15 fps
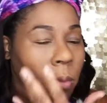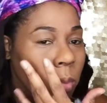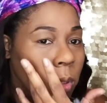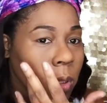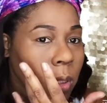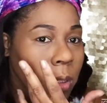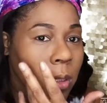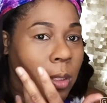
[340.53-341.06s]

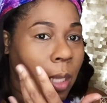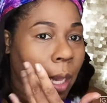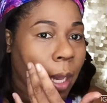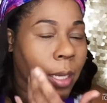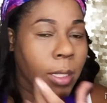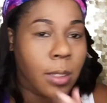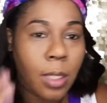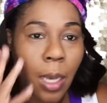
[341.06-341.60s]
but this
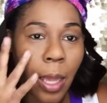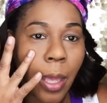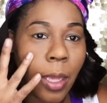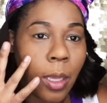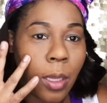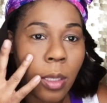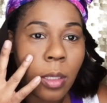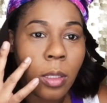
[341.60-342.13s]
side is
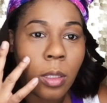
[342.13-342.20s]
like